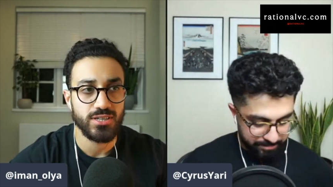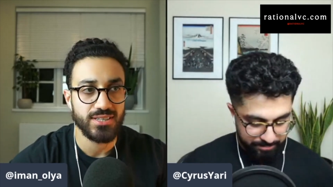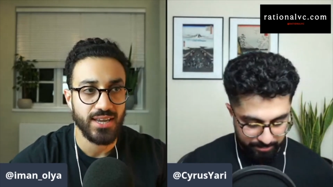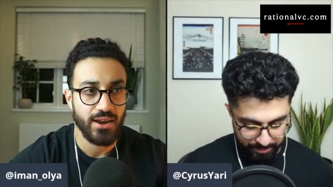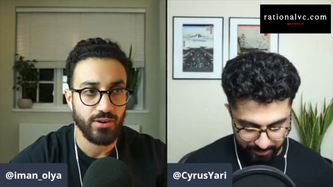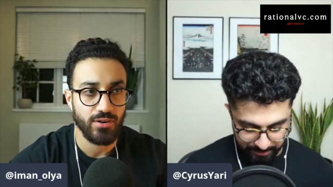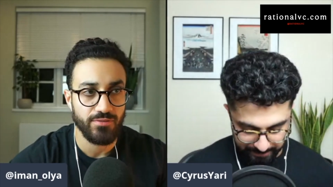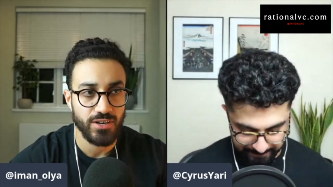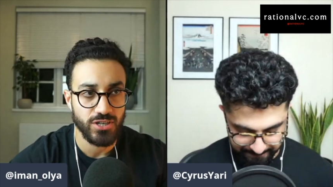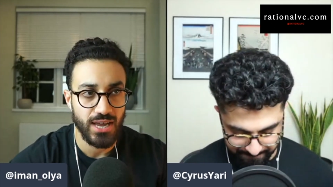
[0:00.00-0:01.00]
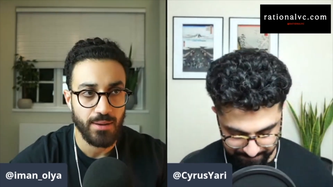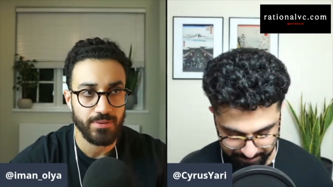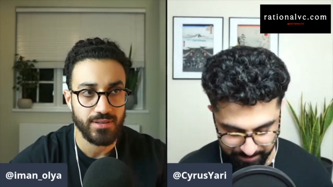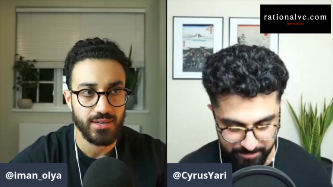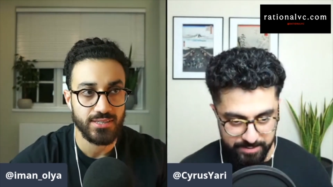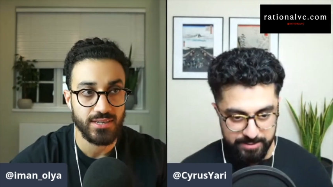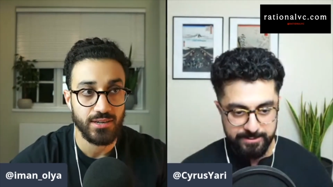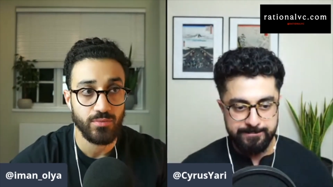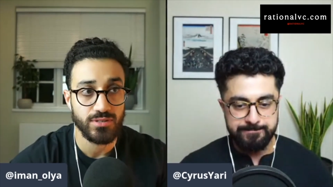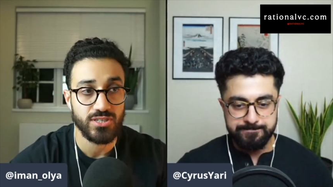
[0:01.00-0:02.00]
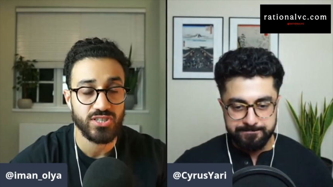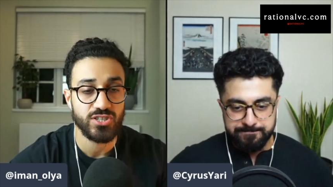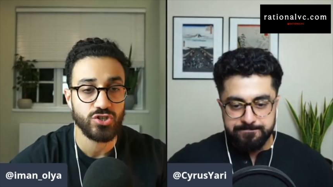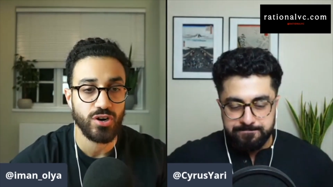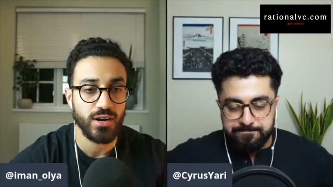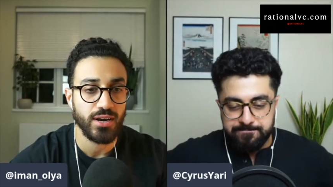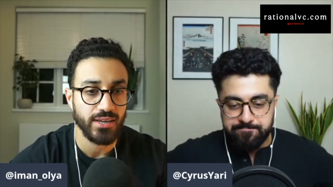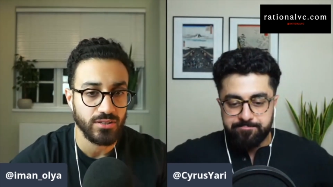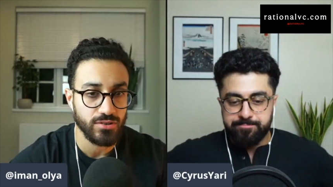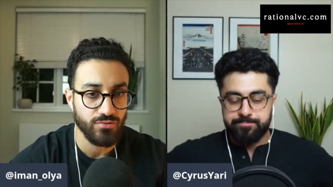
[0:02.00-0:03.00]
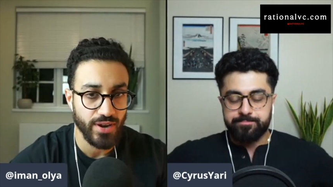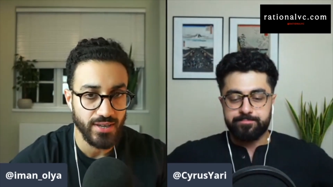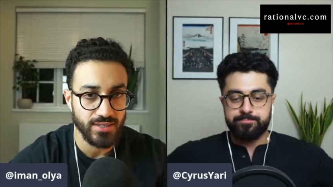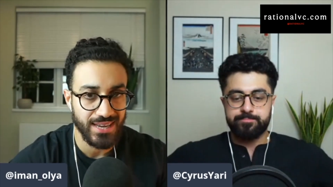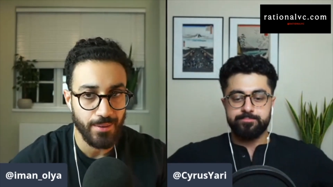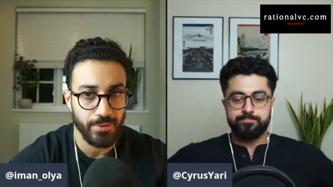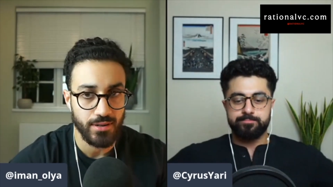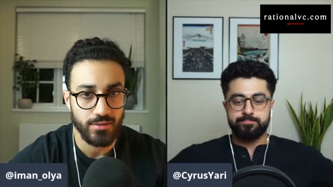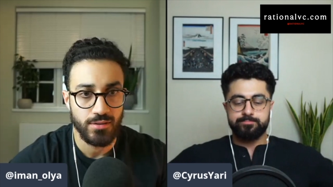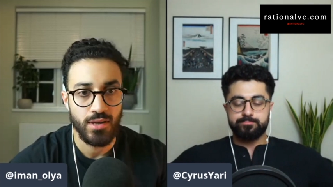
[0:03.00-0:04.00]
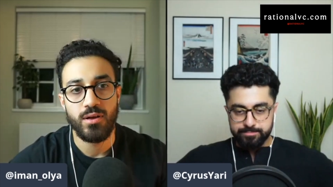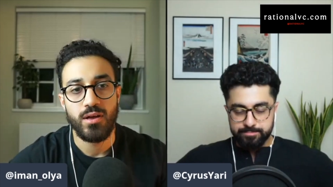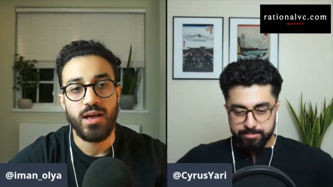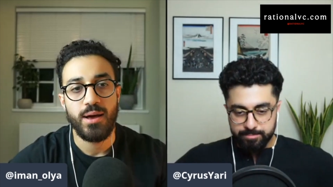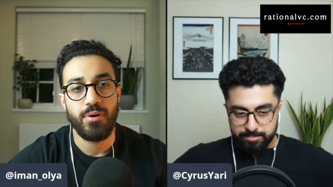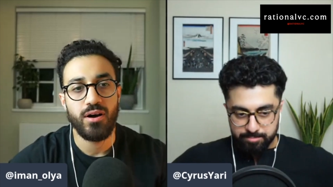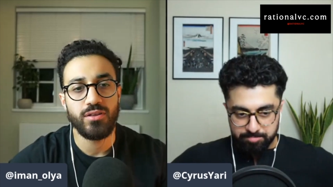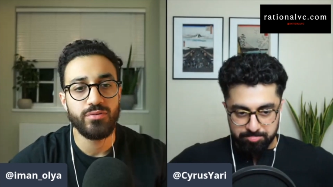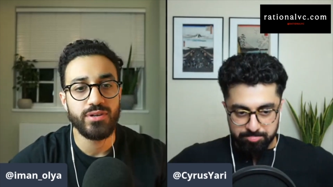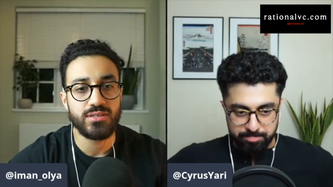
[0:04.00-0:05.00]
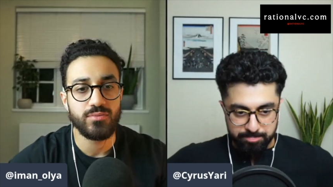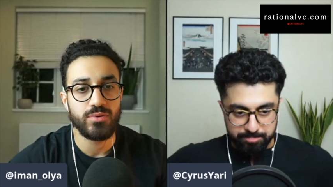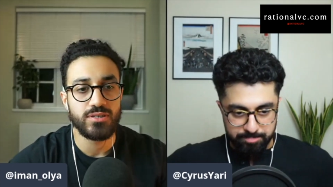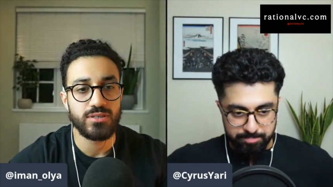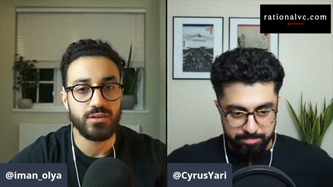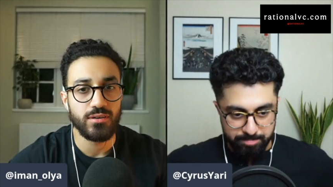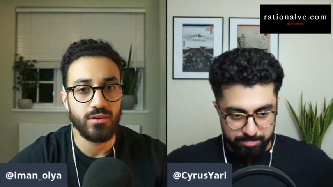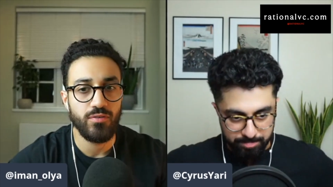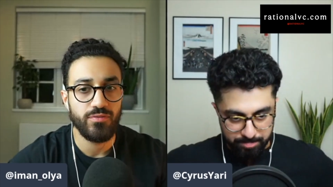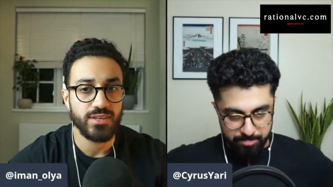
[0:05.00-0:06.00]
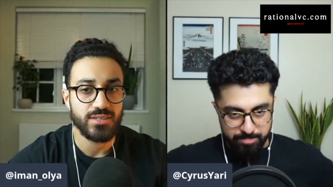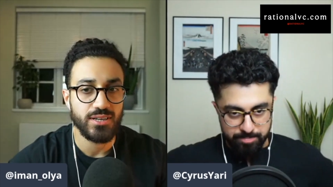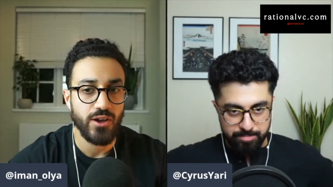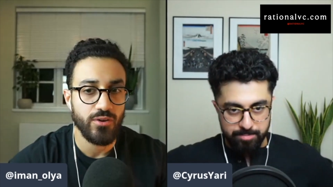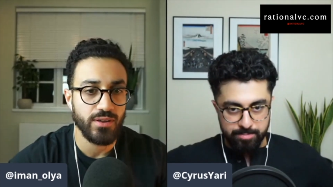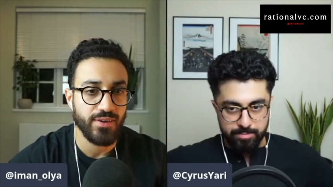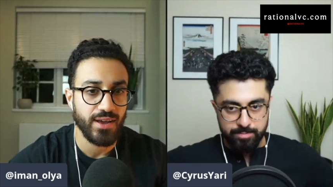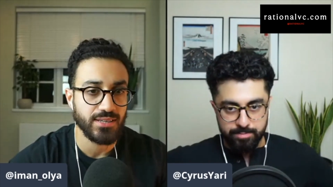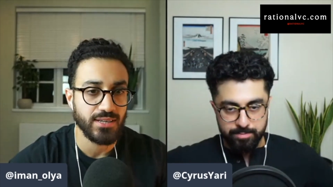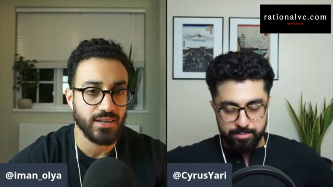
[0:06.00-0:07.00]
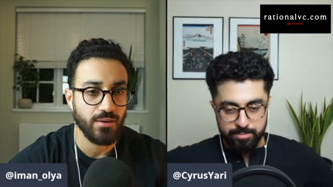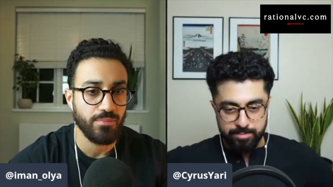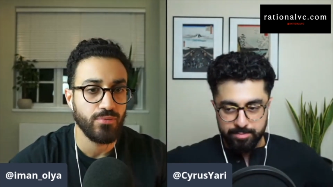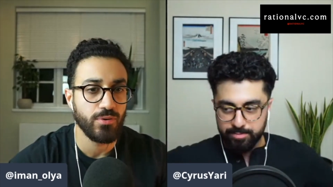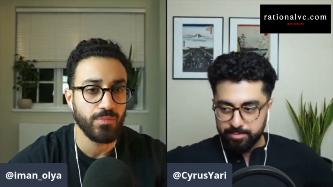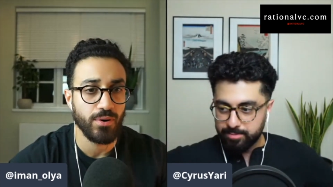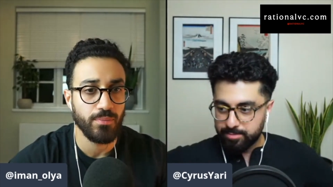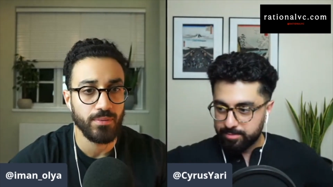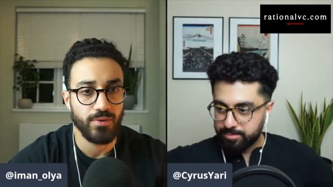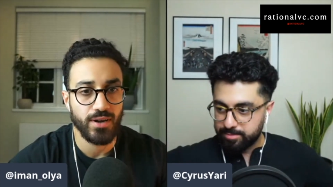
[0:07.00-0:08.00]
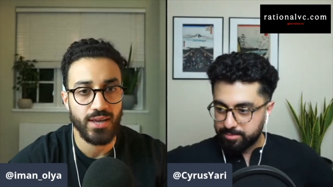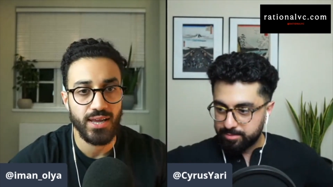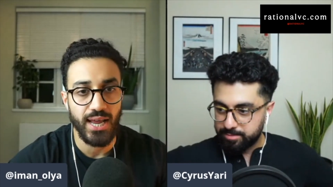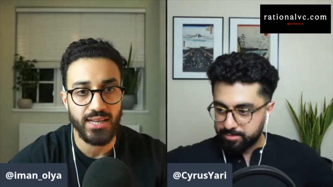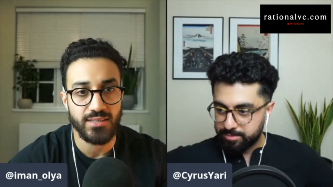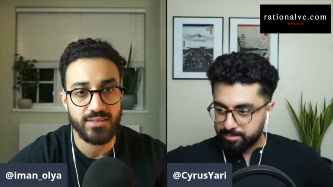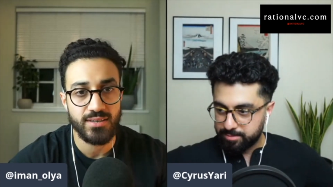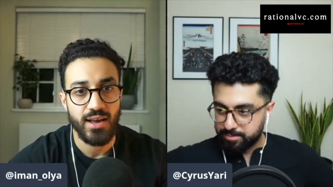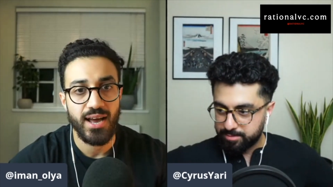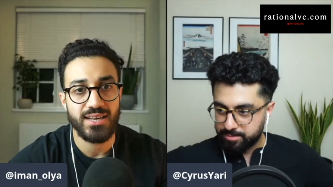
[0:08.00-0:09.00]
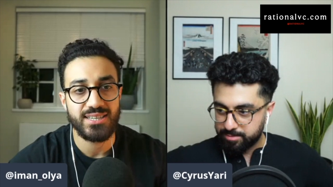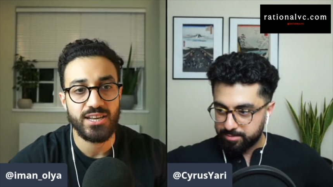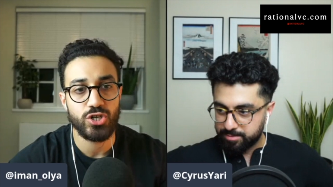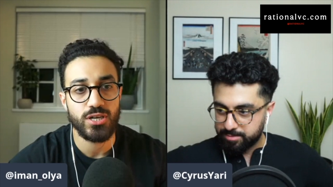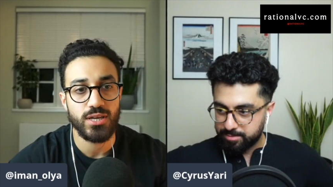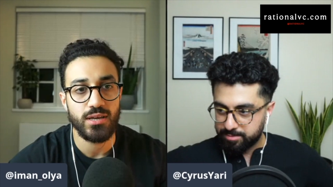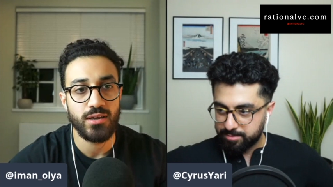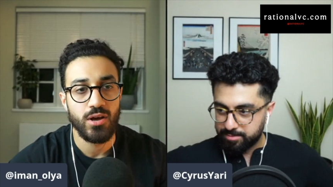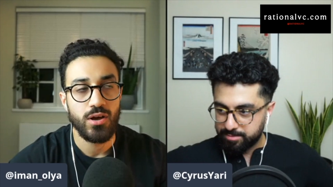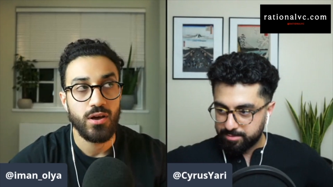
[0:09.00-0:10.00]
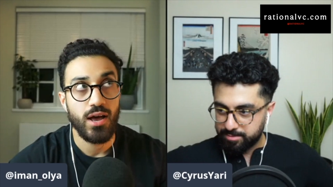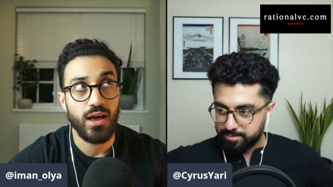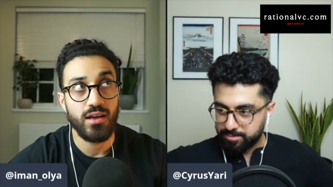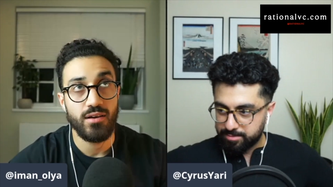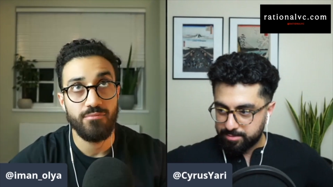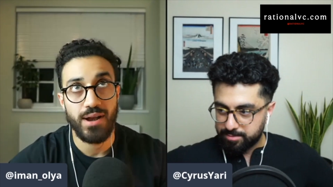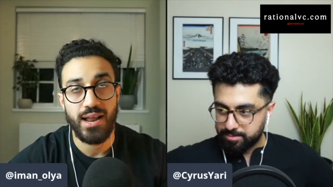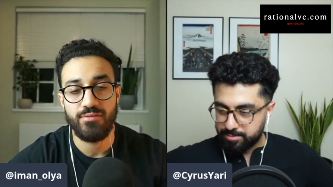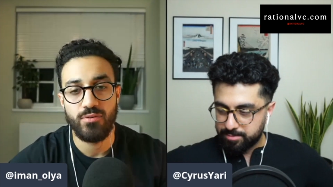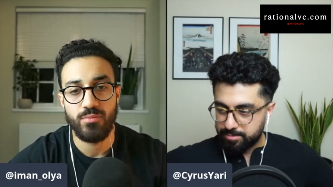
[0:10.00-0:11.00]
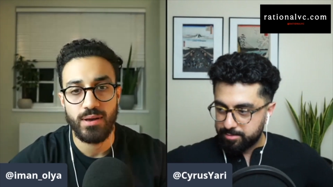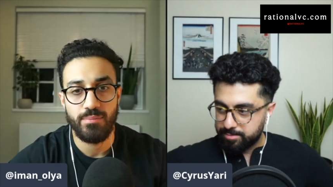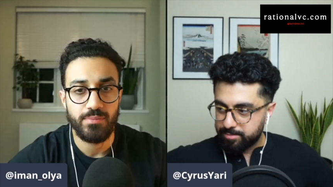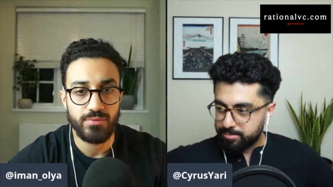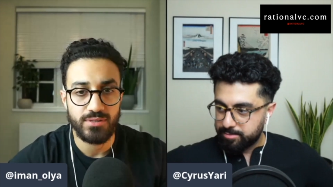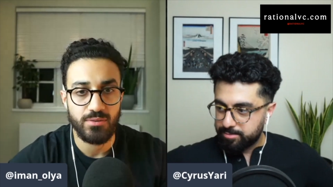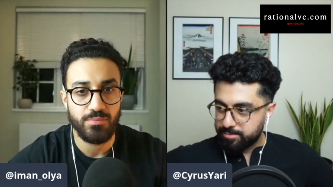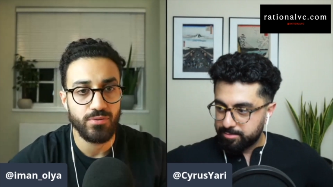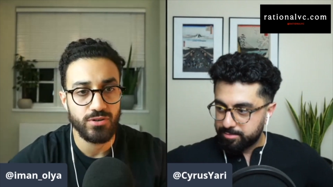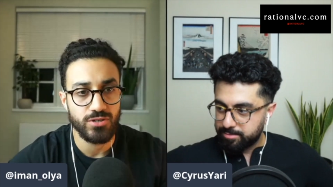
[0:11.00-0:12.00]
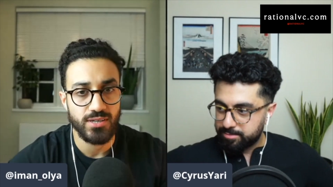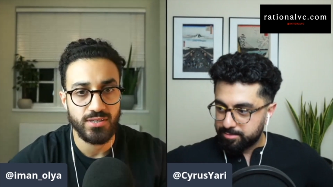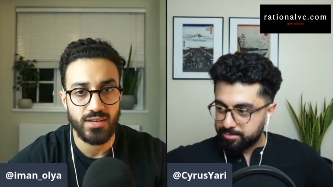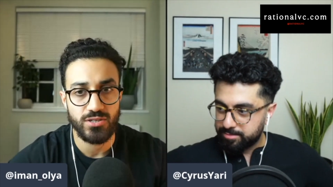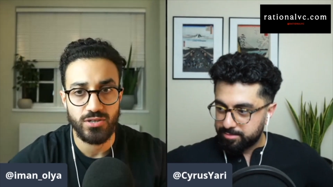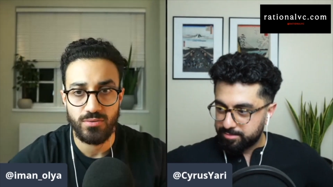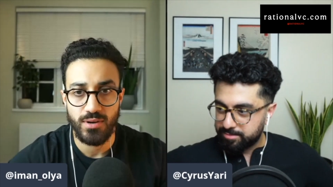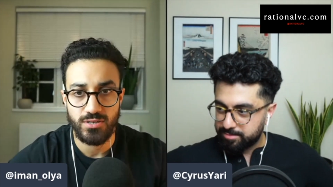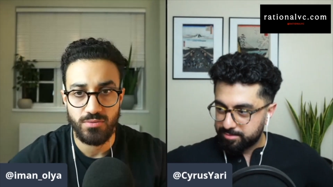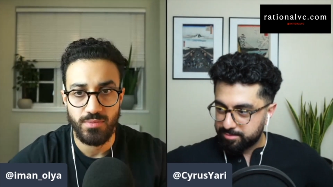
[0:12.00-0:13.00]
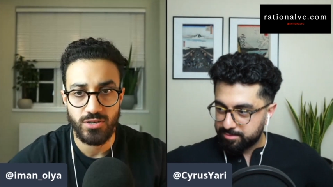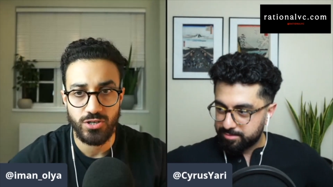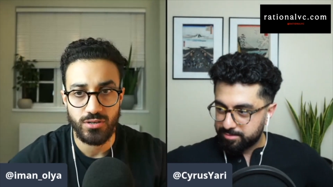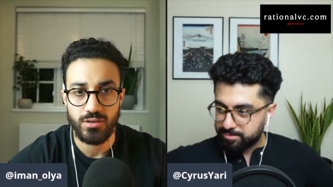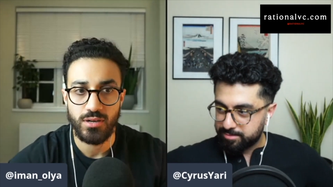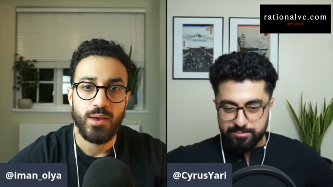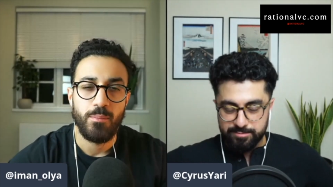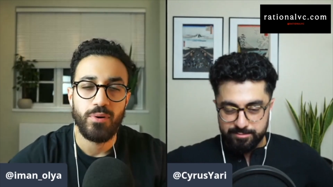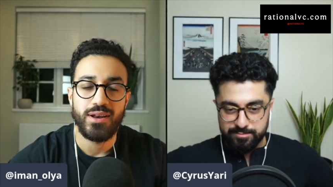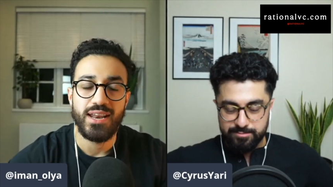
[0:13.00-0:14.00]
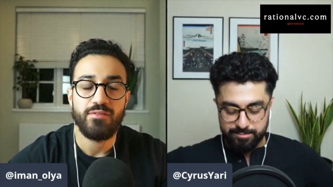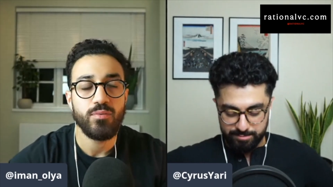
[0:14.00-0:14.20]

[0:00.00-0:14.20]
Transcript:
Speaker 1: scaring off venture capitalists and it was struggling to raise capital. And part of the reason was that obviously OnlyFans has like a porn problem, right? It's essentially a platform where people sell porn, as you mentioned, but never